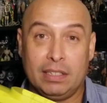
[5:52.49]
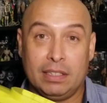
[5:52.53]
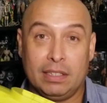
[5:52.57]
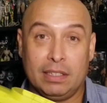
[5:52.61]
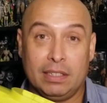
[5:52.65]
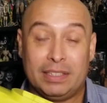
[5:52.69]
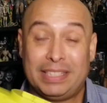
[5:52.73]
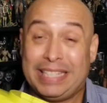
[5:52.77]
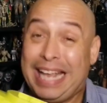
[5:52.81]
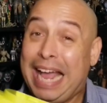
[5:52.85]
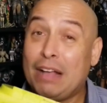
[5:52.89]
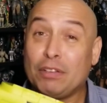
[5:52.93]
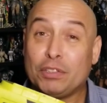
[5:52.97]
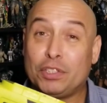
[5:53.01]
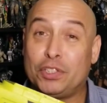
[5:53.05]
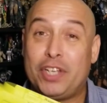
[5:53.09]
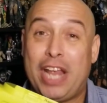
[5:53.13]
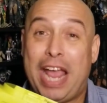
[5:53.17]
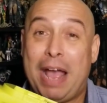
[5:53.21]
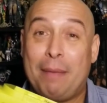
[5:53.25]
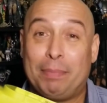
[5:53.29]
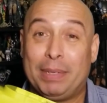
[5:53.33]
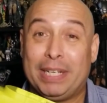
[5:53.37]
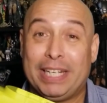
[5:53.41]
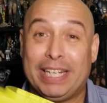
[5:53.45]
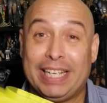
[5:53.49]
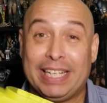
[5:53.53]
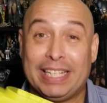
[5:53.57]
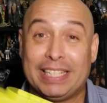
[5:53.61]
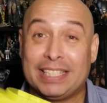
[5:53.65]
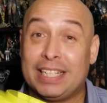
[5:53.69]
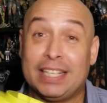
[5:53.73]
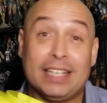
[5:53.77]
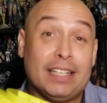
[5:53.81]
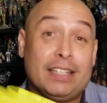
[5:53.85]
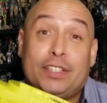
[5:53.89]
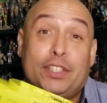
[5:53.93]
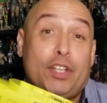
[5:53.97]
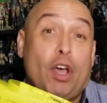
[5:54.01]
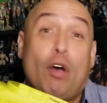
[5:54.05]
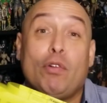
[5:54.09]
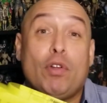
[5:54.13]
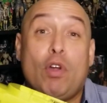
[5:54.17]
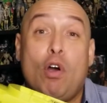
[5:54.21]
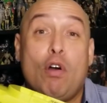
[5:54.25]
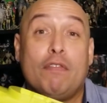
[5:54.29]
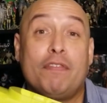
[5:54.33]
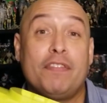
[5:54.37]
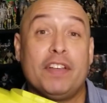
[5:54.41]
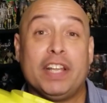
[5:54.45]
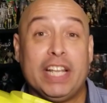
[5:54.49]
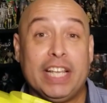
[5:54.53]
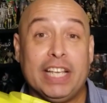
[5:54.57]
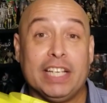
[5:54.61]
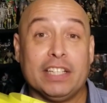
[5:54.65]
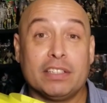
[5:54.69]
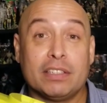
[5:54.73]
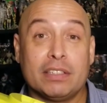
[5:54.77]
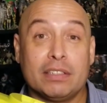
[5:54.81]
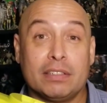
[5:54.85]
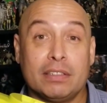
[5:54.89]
Sounds Japanese. Don't know if it is.